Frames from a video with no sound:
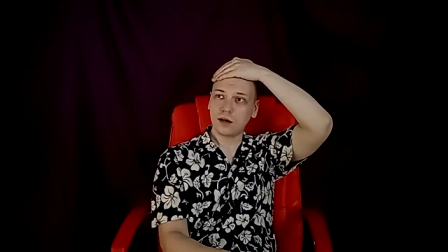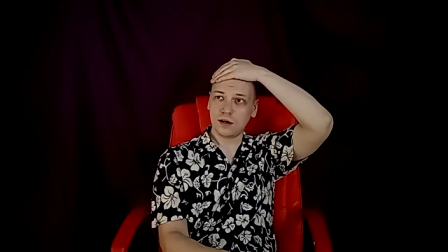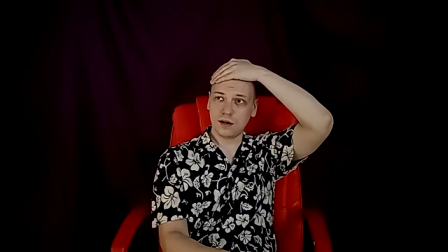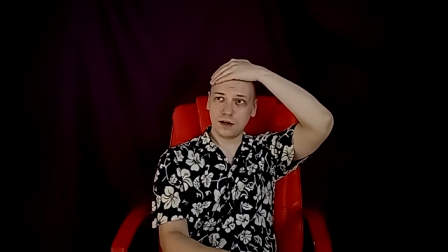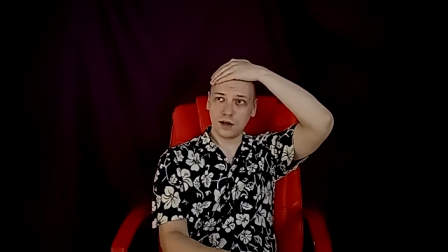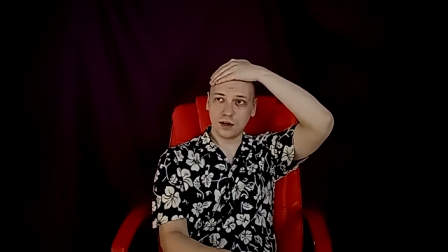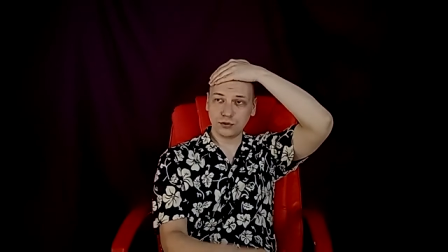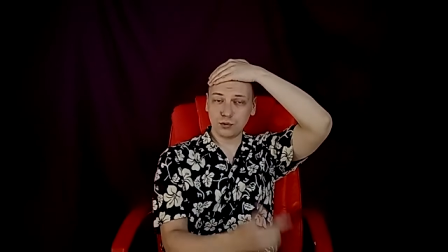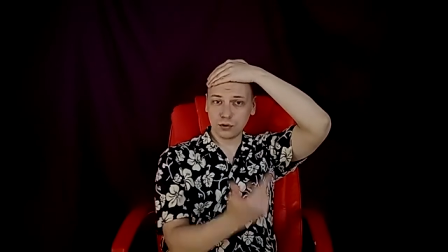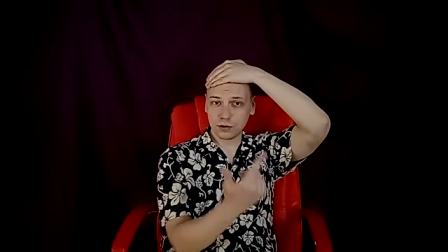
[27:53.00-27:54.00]
uh,
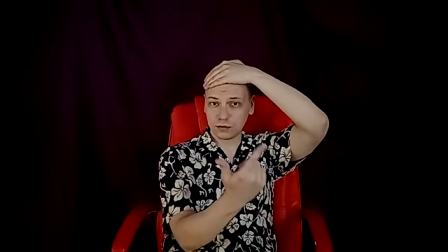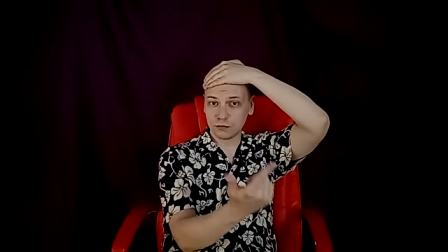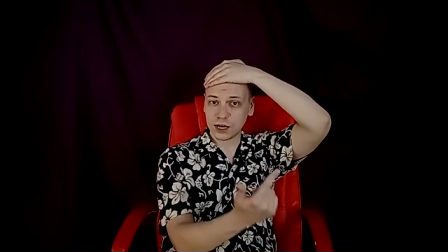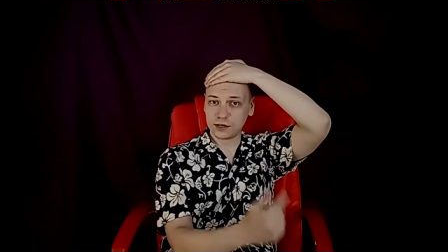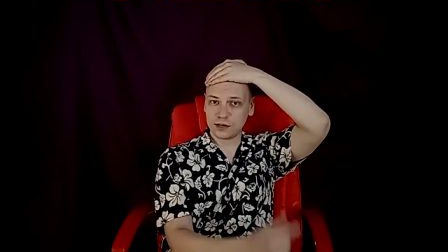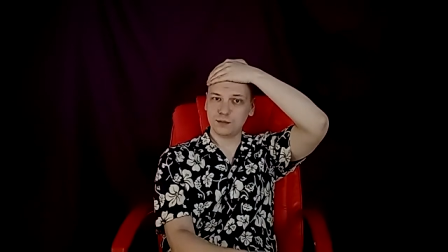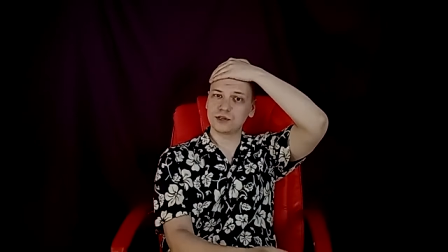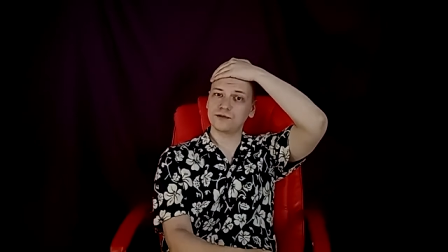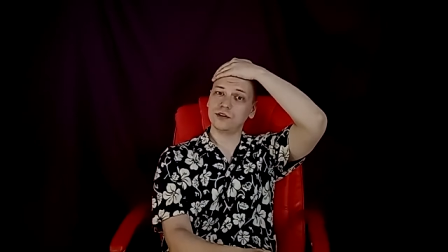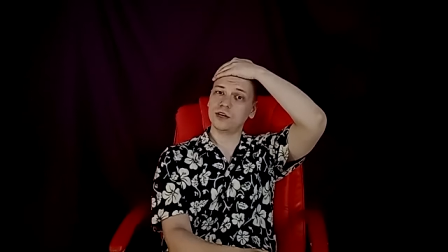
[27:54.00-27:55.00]
your right
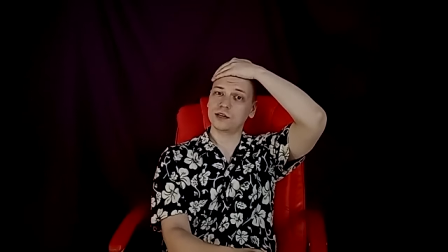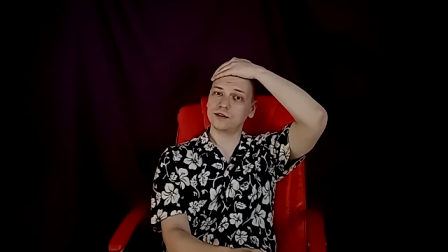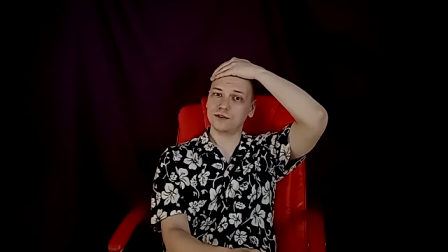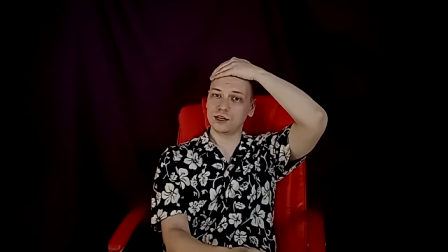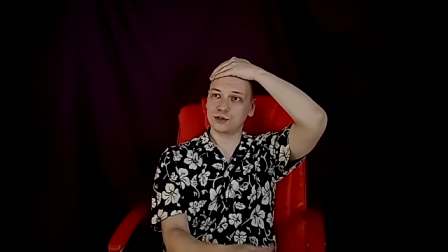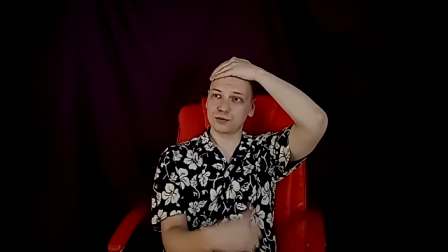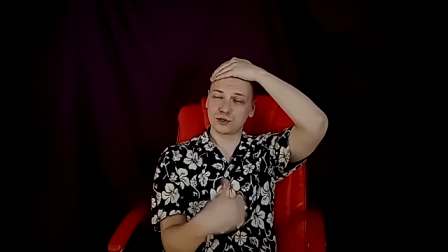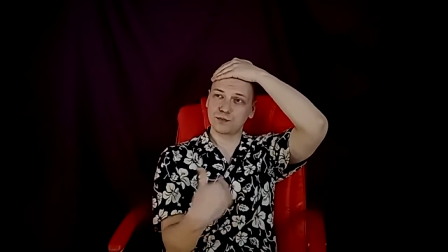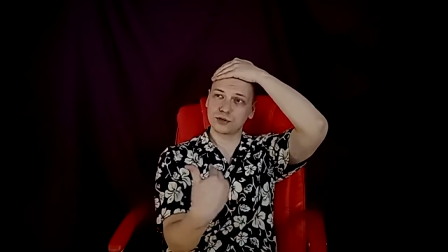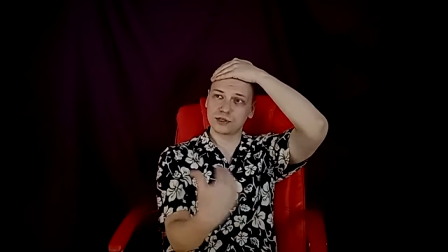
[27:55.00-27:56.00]
hemisphere activates,
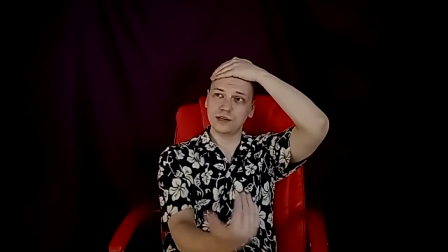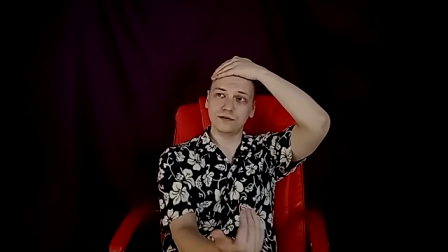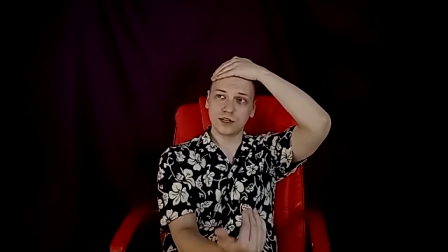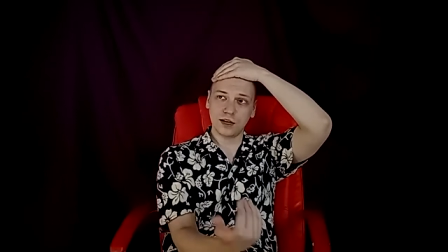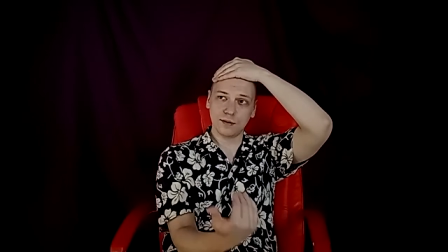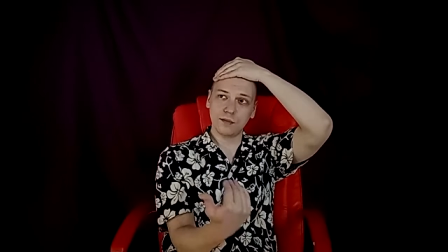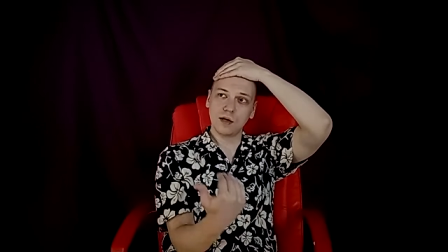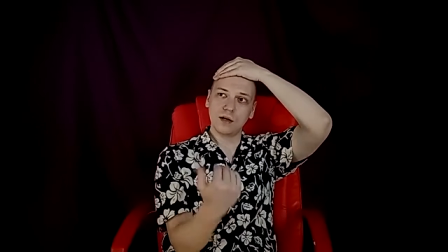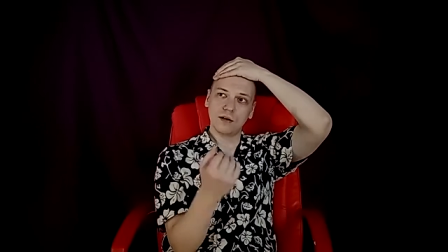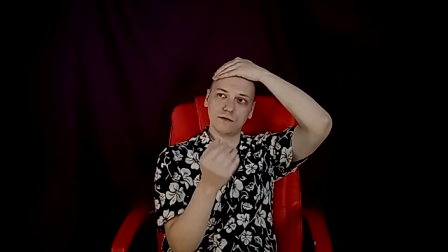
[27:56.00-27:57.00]
which perceives them
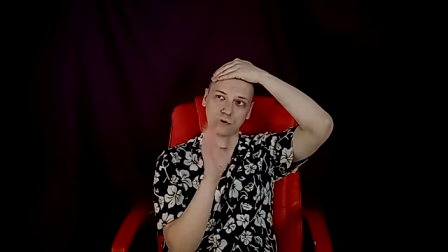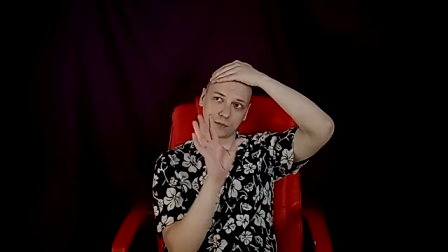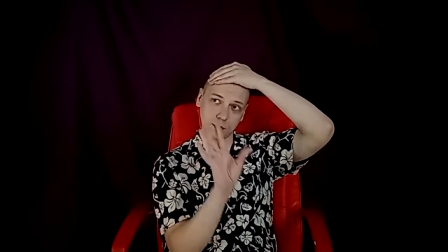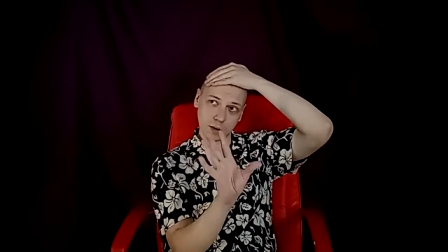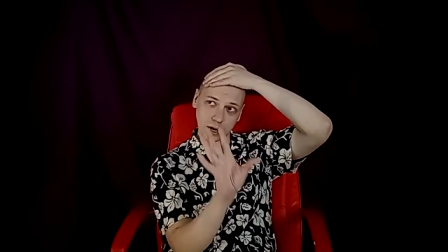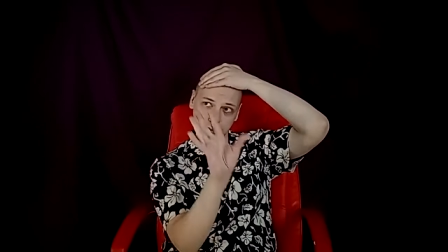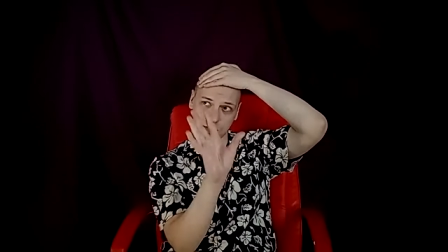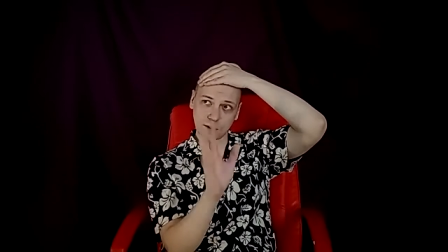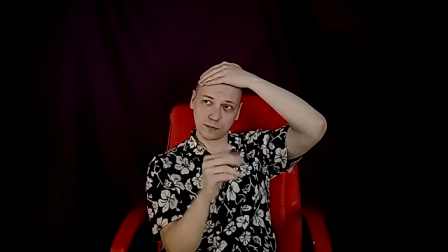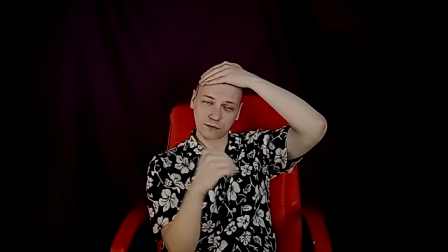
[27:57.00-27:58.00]
from the
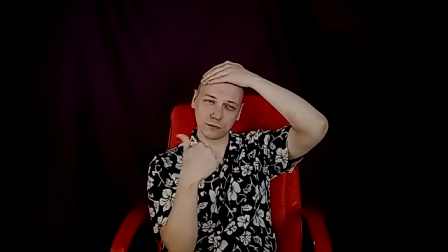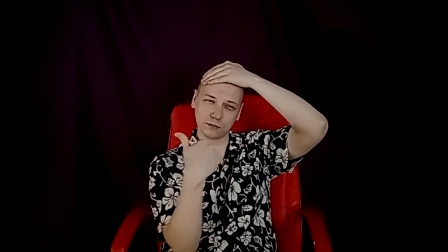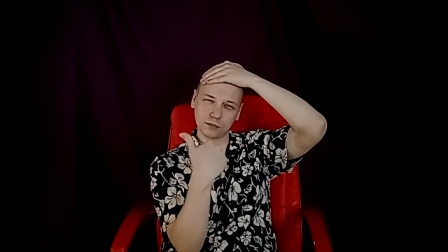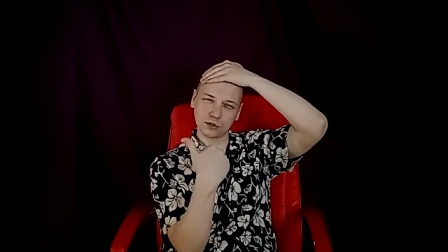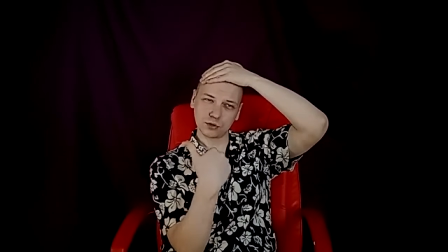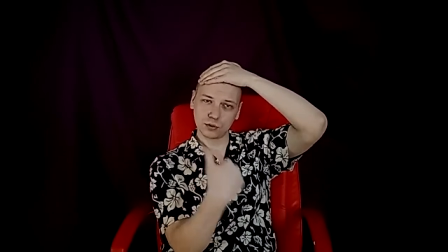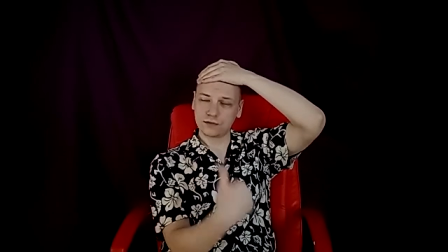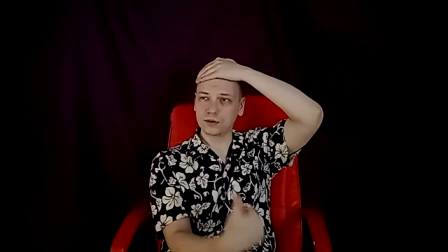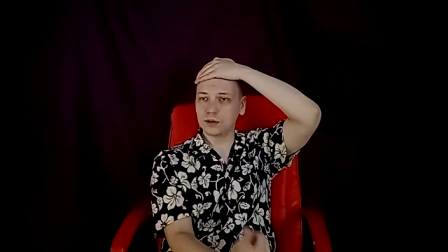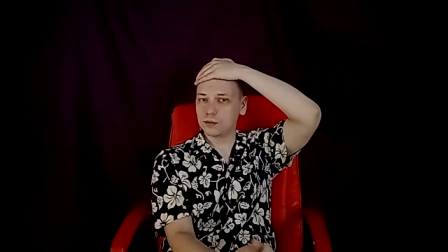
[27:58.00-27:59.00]
bottom up, from a sort of an